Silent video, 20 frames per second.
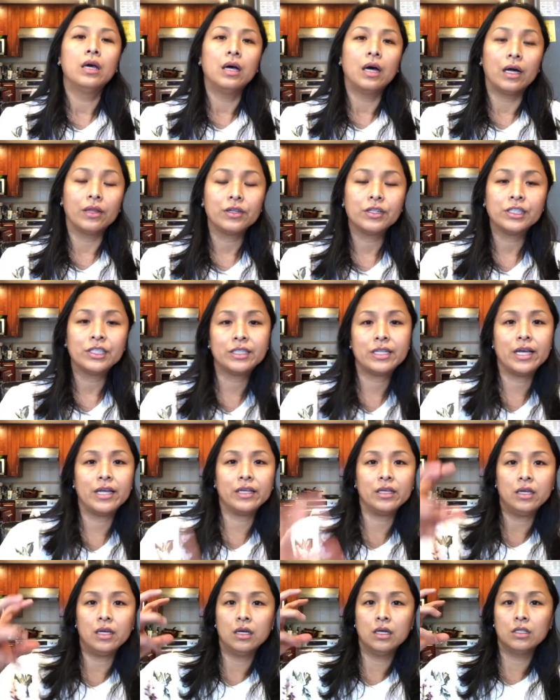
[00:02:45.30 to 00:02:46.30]

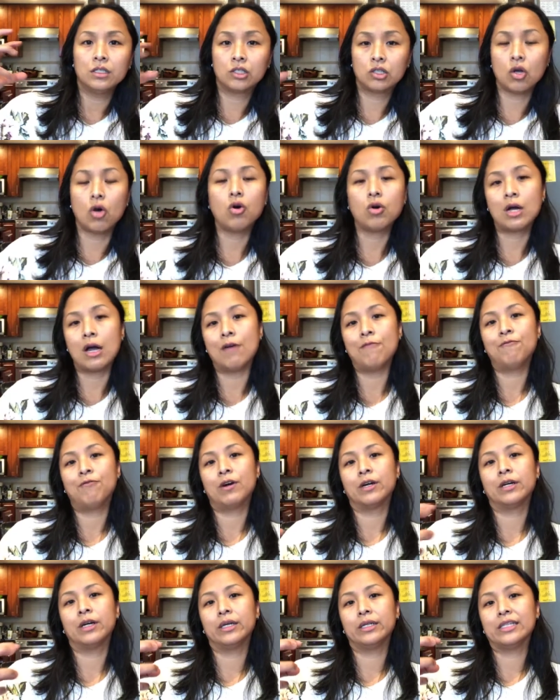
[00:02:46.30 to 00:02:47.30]
understand, soul come
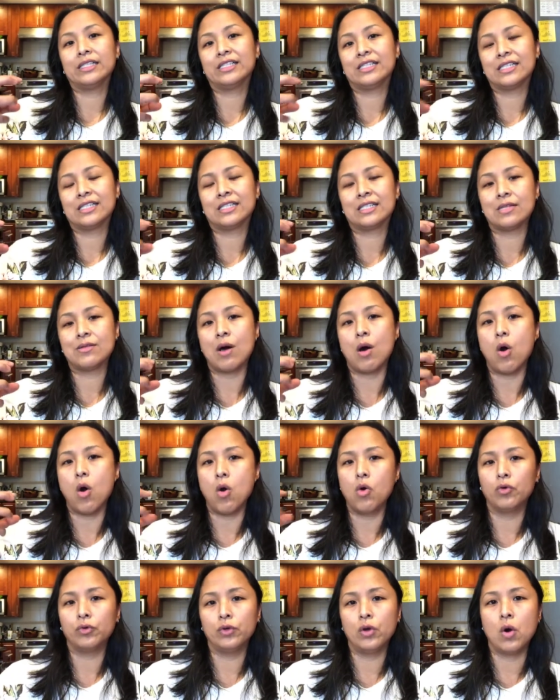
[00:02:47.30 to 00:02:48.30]
from the existence of
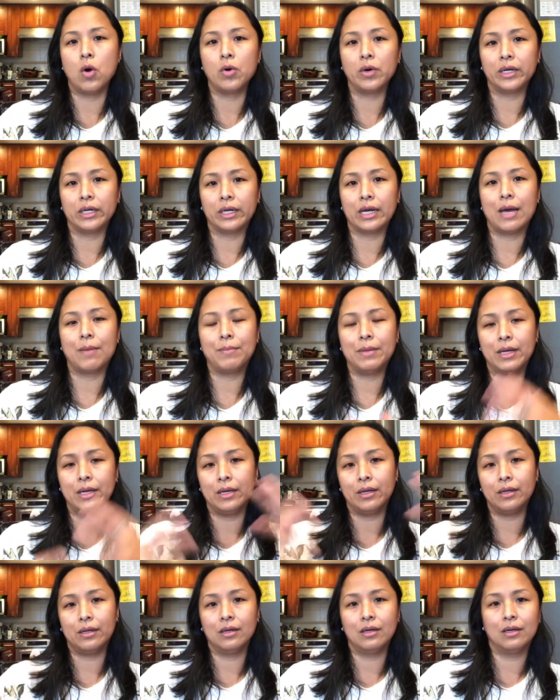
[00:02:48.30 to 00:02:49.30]
all-knowing, that
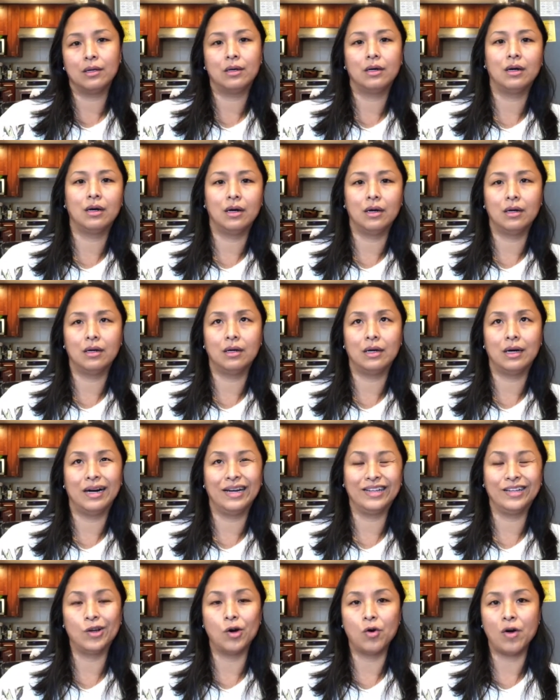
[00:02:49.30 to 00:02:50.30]
means,
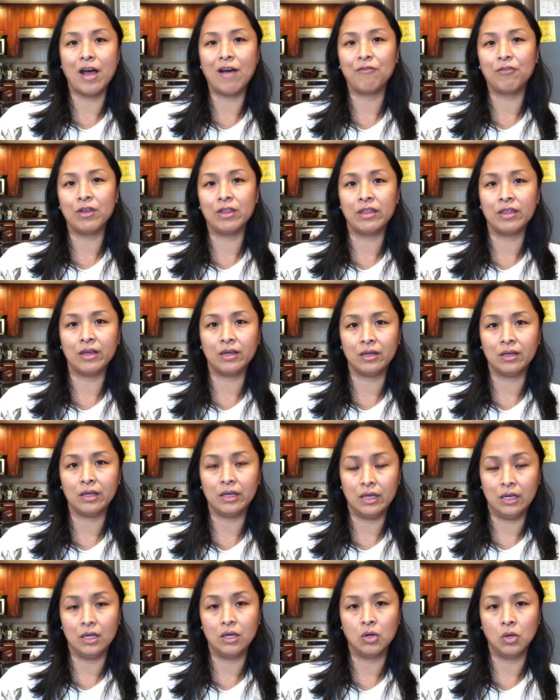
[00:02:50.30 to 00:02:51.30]
I know everything,
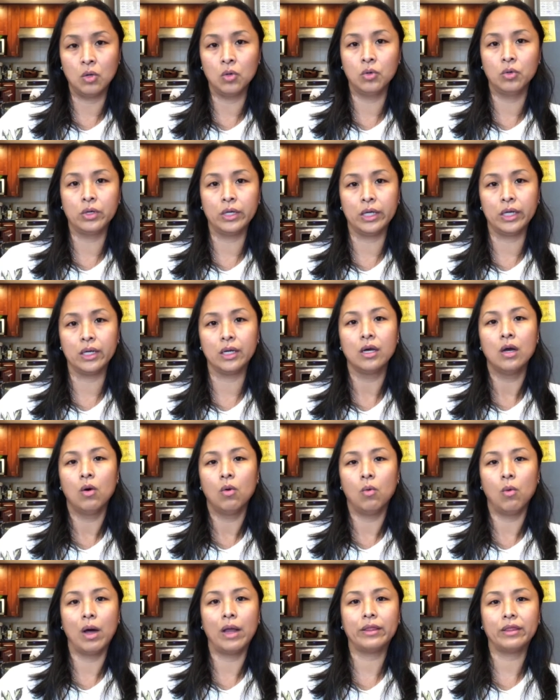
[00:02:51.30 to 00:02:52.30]
including
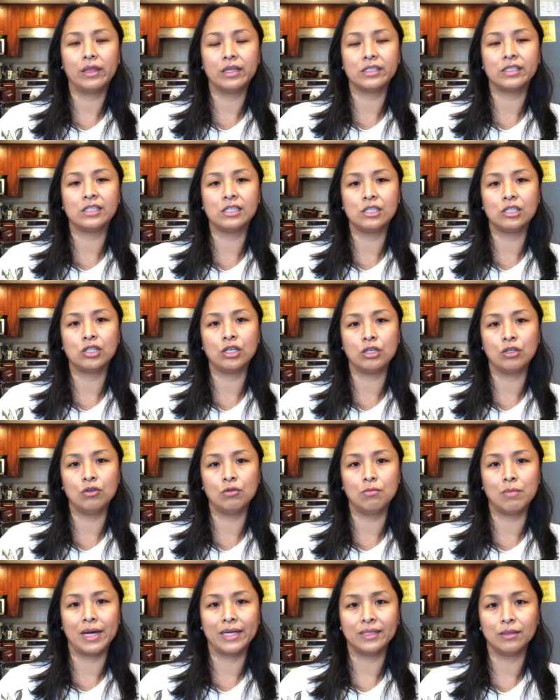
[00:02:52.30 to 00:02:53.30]
what decision
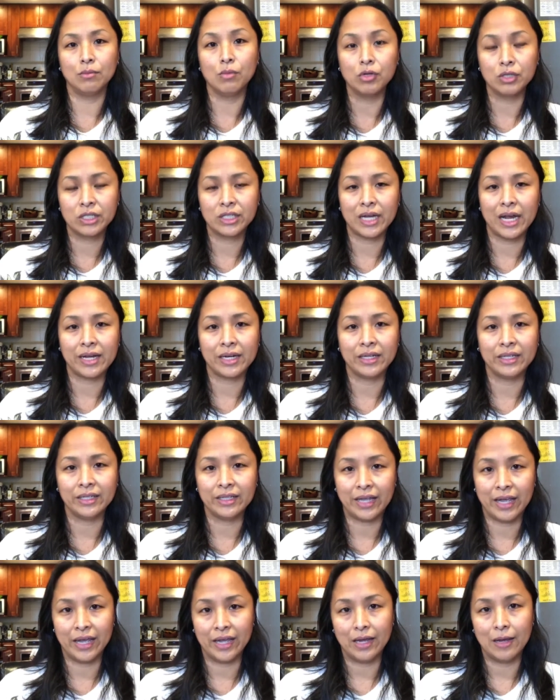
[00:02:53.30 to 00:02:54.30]
you might most likely
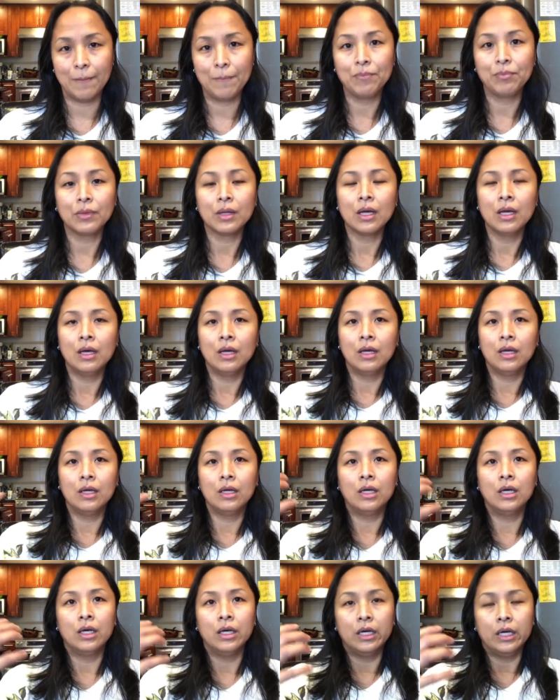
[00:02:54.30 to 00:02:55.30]
take.
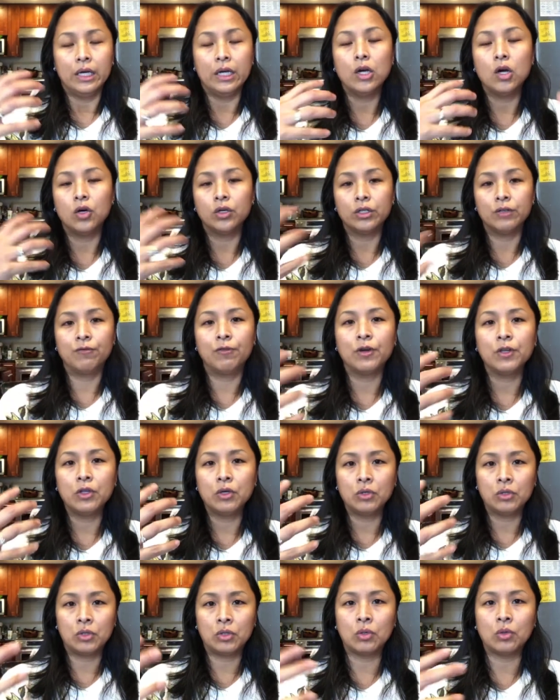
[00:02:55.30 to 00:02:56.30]
In order for
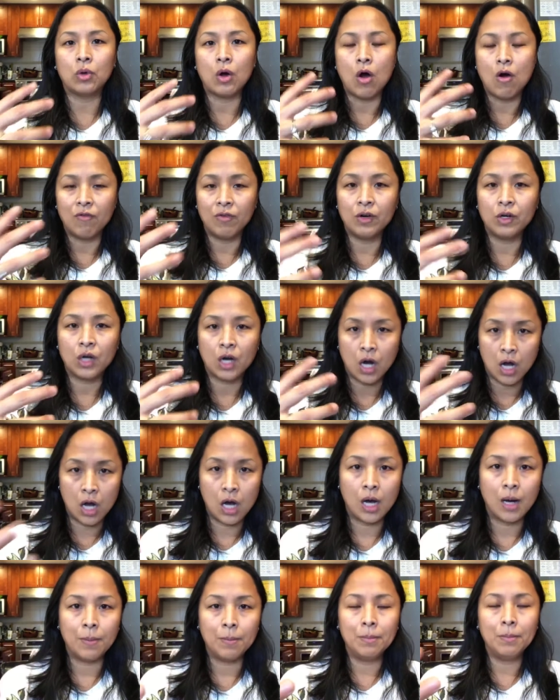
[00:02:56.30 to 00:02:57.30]
you to
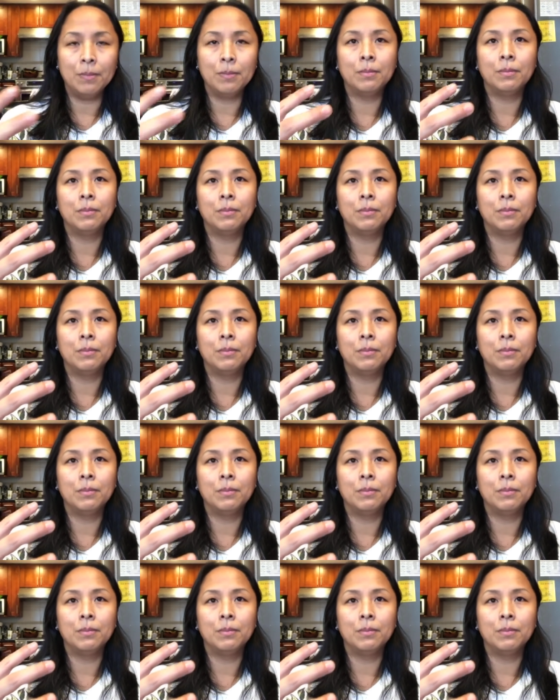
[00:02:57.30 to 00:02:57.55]
overcome